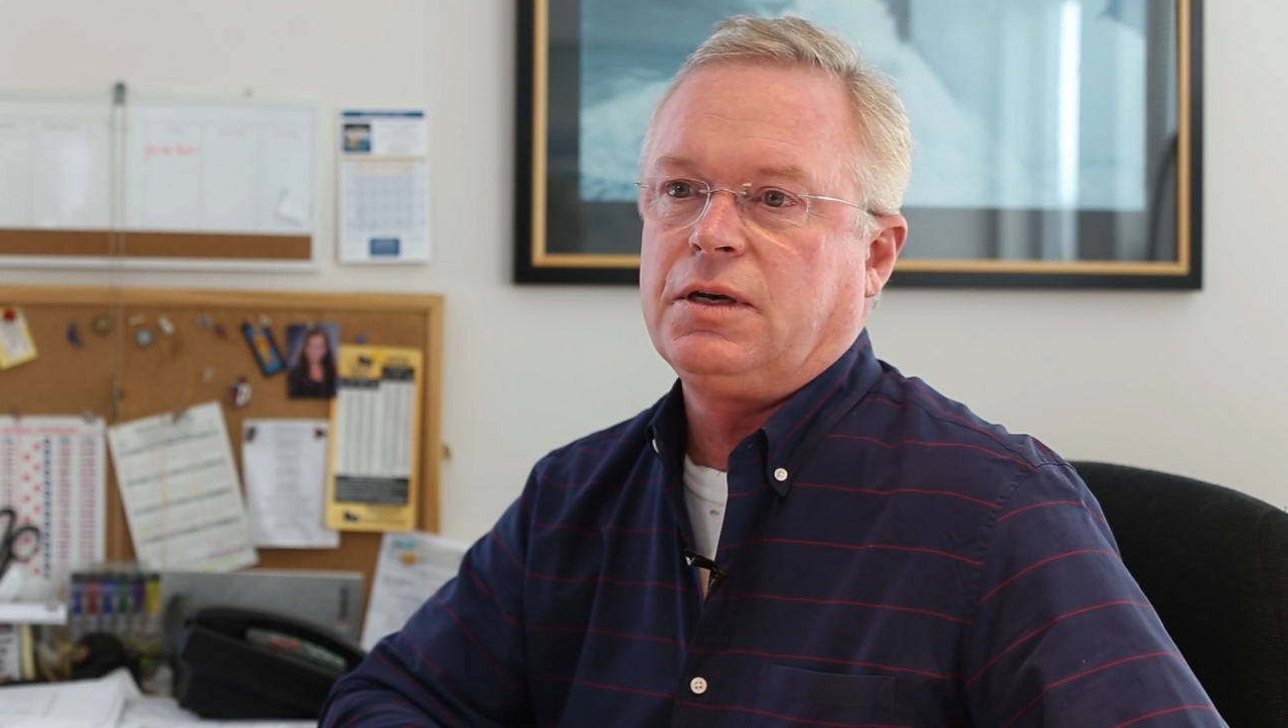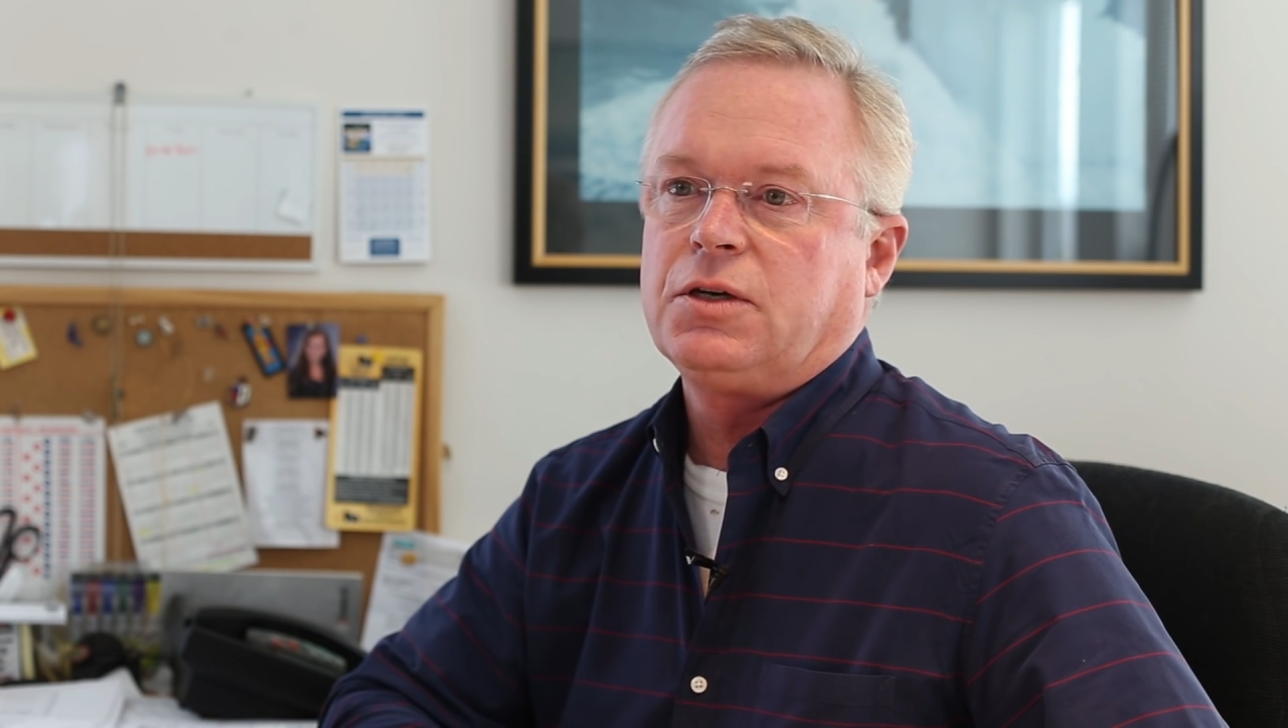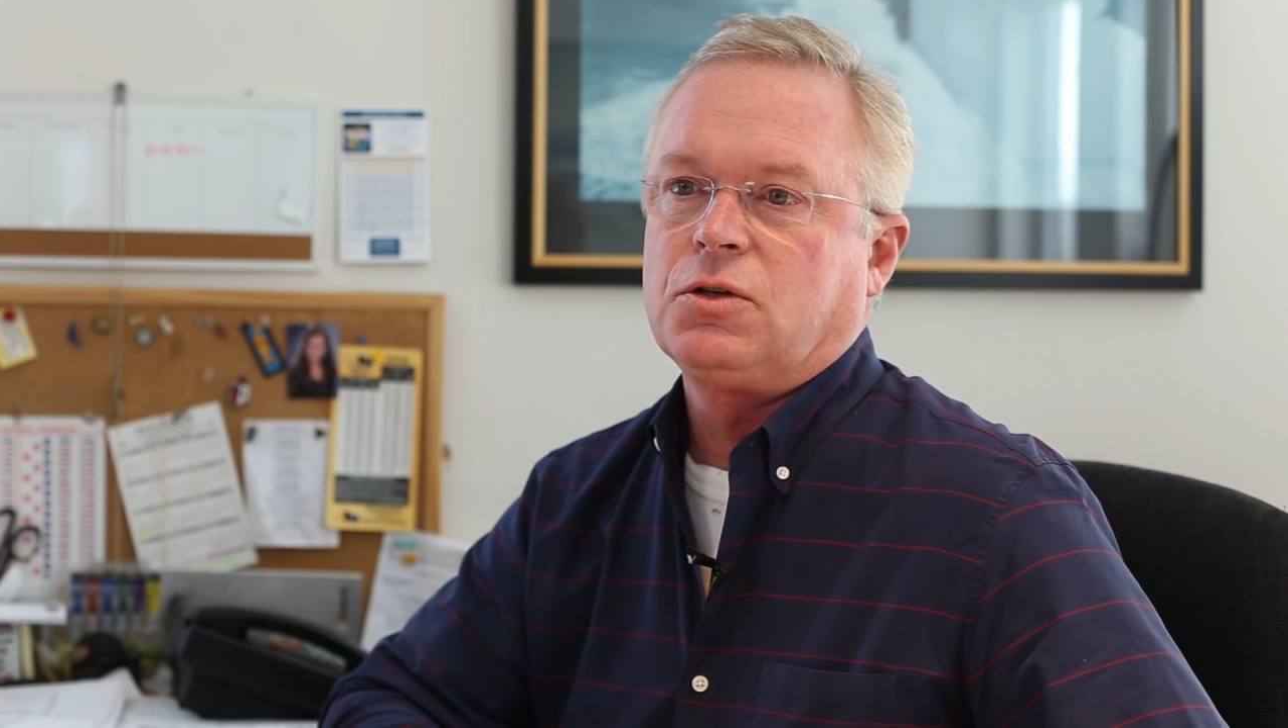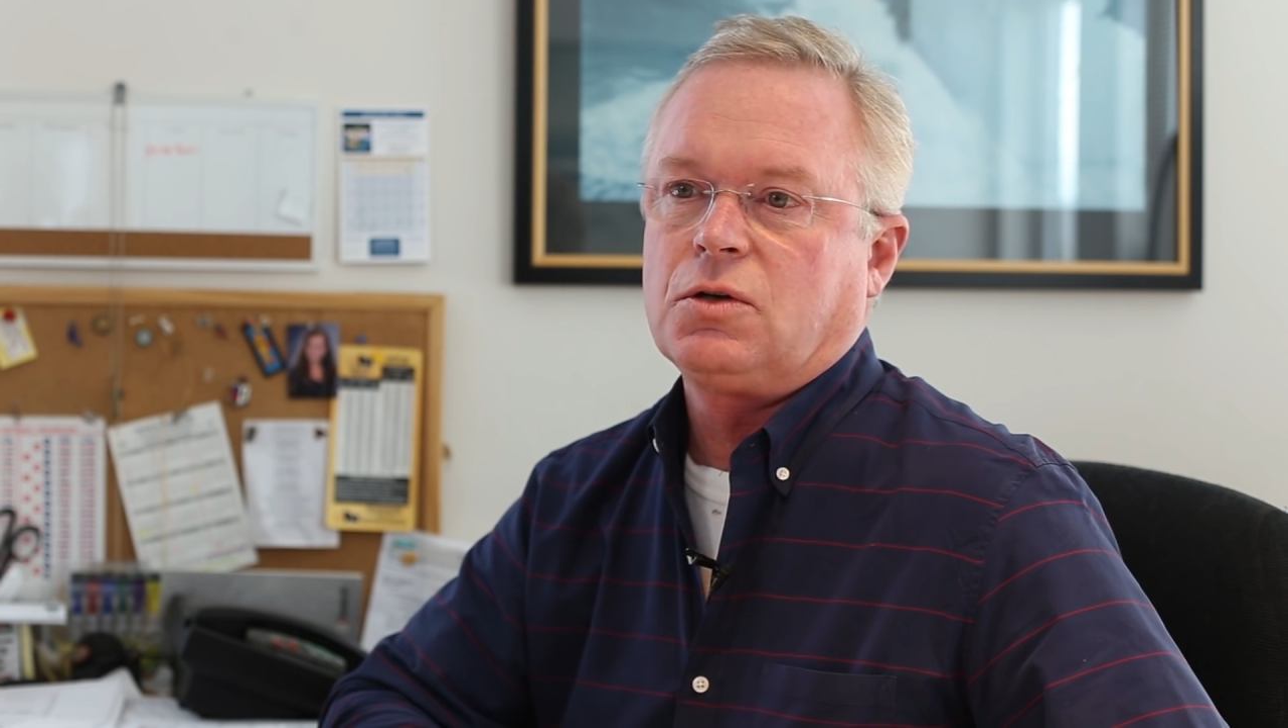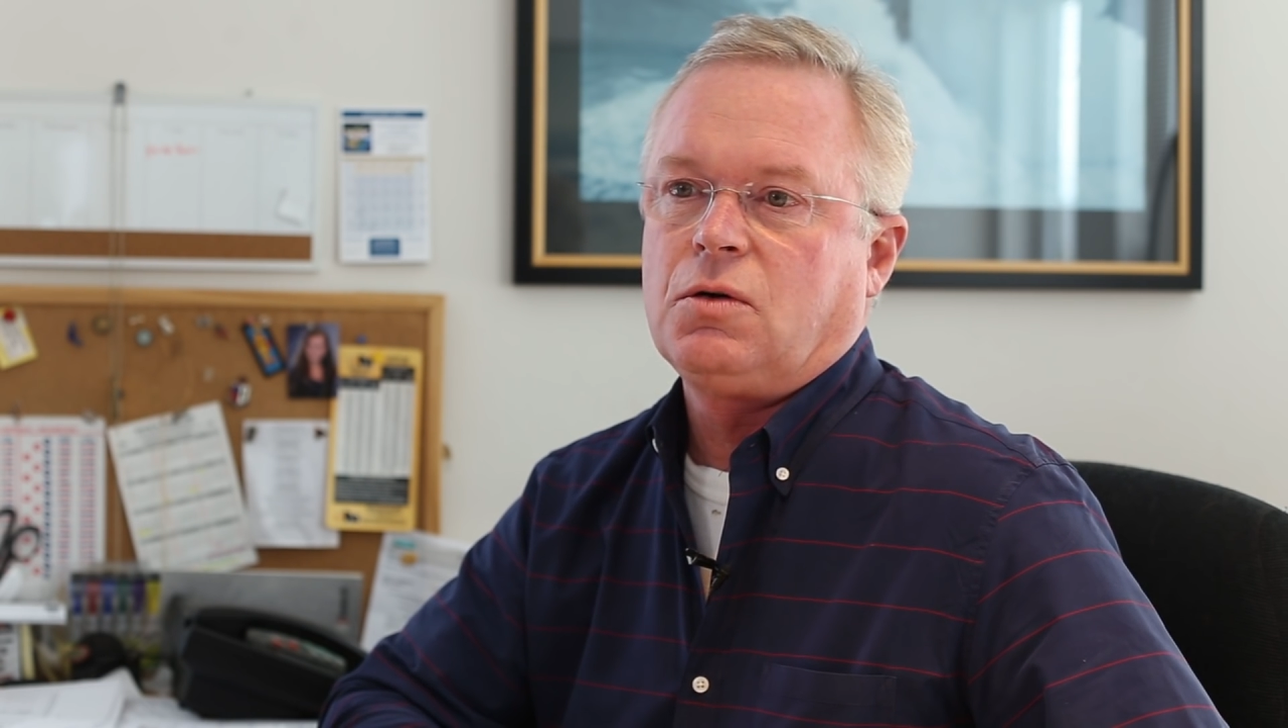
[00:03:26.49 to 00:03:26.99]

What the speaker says: initial